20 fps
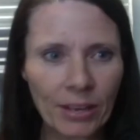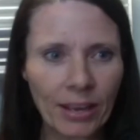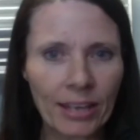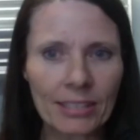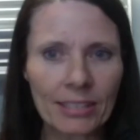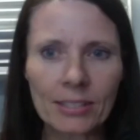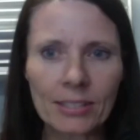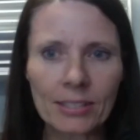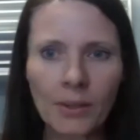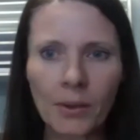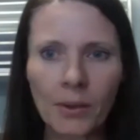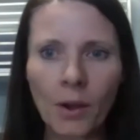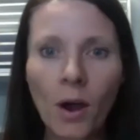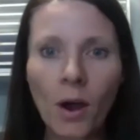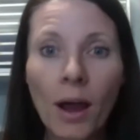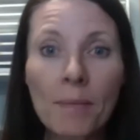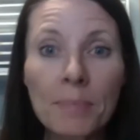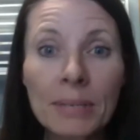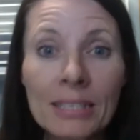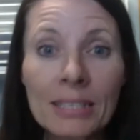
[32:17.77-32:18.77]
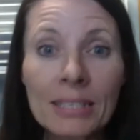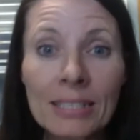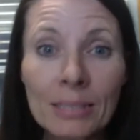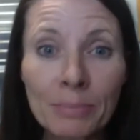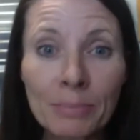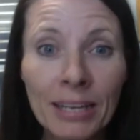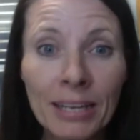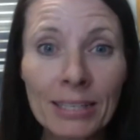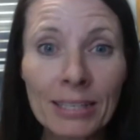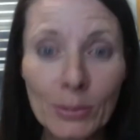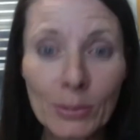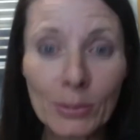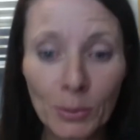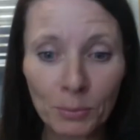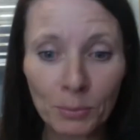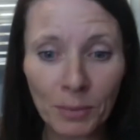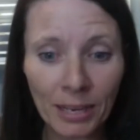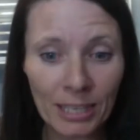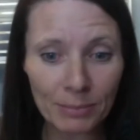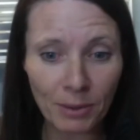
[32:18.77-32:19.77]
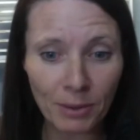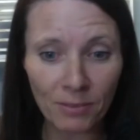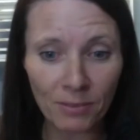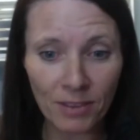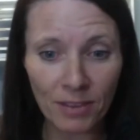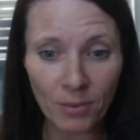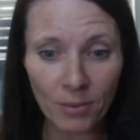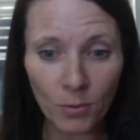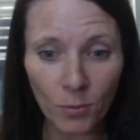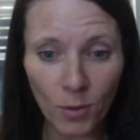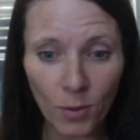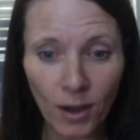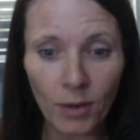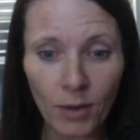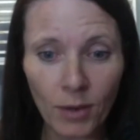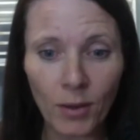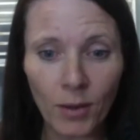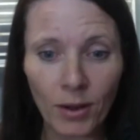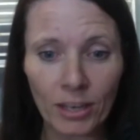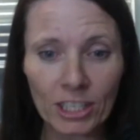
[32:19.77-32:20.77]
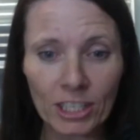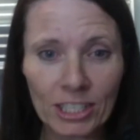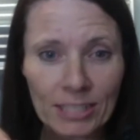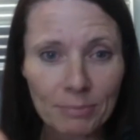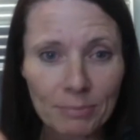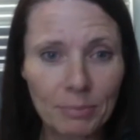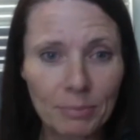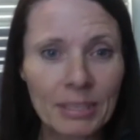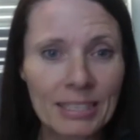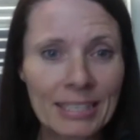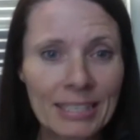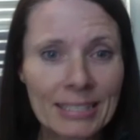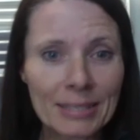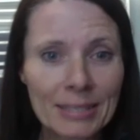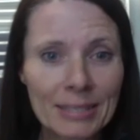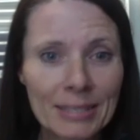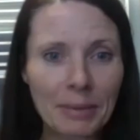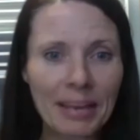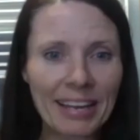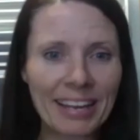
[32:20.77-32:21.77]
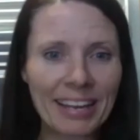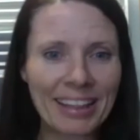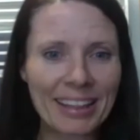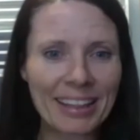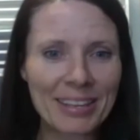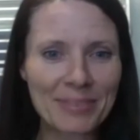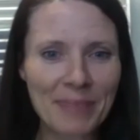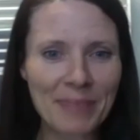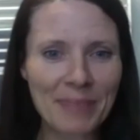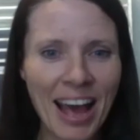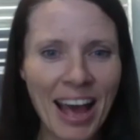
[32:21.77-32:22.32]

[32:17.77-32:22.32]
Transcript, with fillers: so yeah. I participate in Zoom meetings, but I've never run one. I just participate in them.